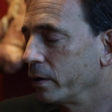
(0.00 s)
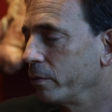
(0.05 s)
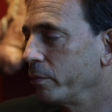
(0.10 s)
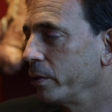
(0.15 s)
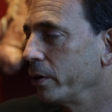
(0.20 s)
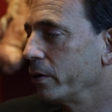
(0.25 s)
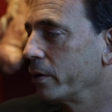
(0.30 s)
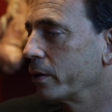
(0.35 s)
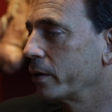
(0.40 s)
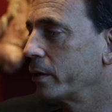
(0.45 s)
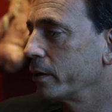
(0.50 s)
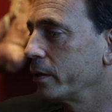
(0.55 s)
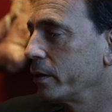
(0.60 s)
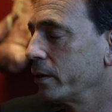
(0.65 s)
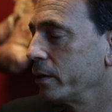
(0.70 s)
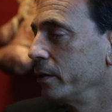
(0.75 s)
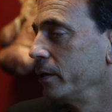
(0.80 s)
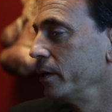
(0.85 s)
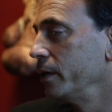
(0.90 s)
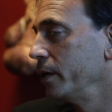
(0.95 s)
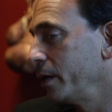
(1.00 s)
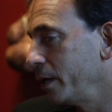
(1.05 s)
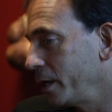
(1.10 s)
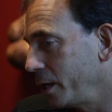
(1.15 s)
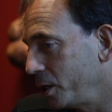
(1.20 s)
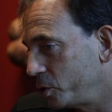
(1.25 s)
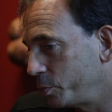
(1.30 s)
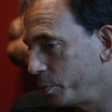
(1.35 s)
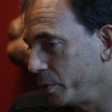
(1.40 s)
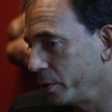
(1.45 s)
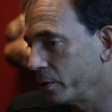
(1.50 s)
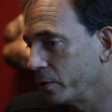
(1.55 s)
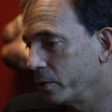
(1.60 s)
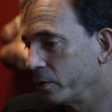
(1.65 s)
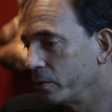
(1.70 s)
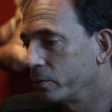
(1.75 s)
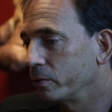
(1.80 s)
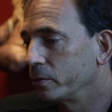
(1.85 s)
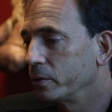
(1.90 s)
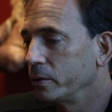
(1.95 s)
America, H B
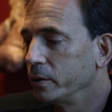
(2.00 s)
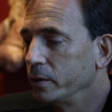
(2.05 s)
O,